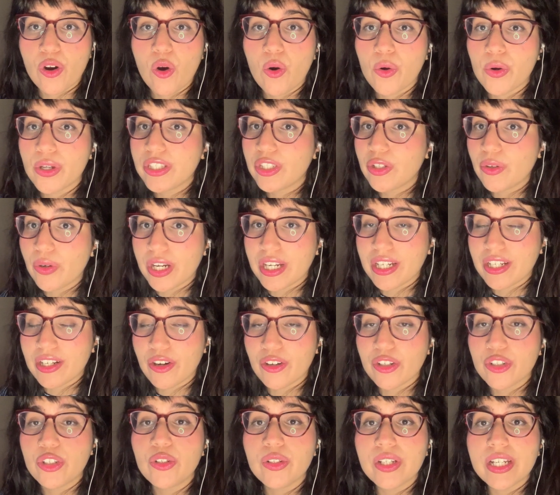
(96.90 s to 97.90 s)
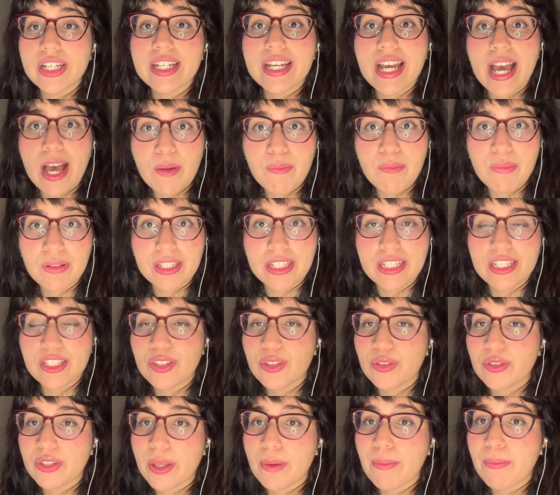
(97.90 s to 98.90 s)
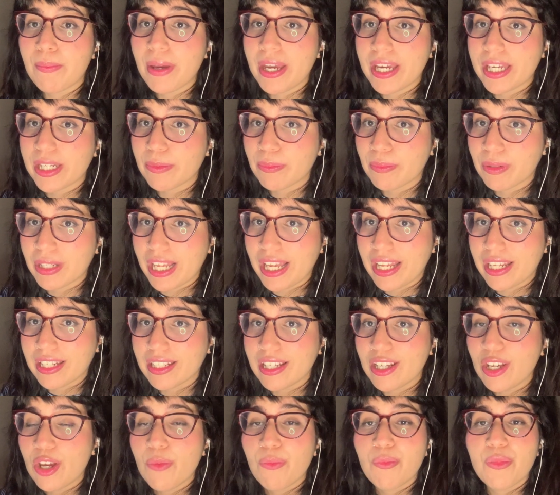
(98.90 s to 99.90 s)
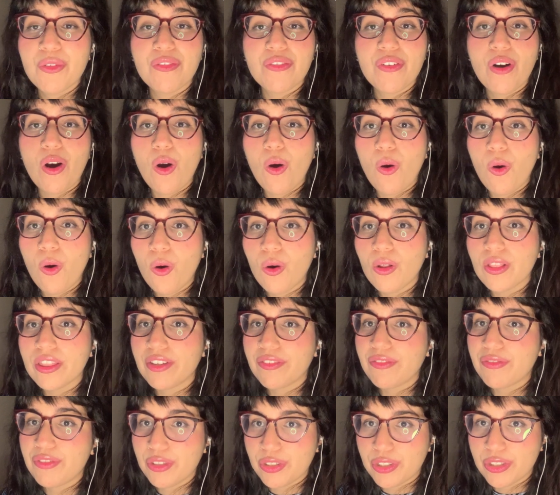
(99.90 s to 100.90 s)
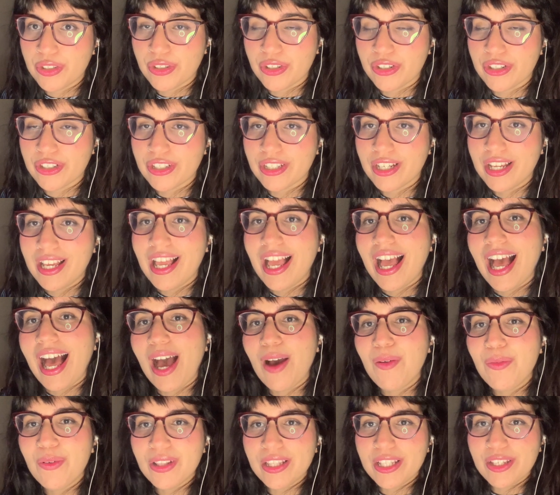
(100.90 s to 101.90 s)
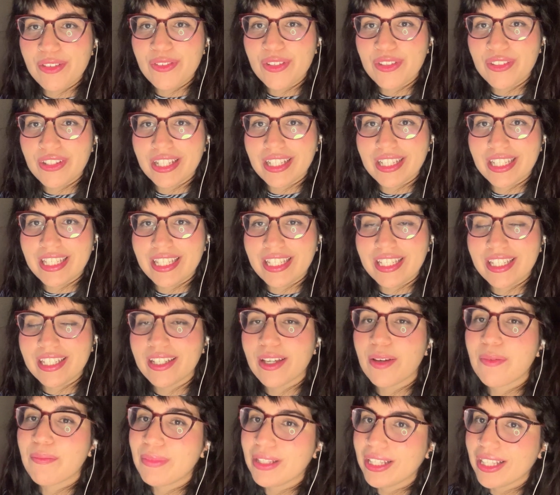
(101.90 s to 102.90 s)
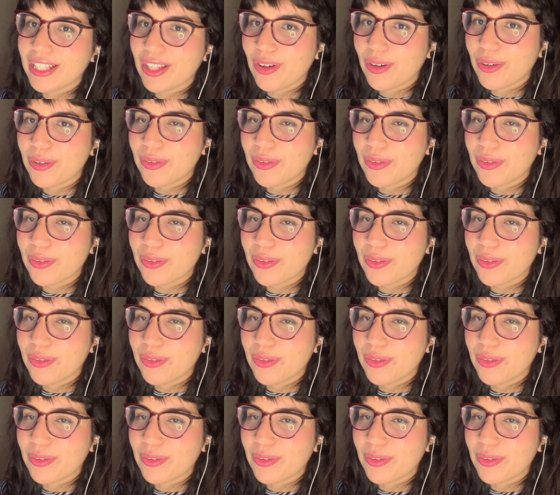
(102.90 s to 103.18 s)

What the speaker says: or a trainer, you can apply to the paid plan with all the features. I will leave you the link below.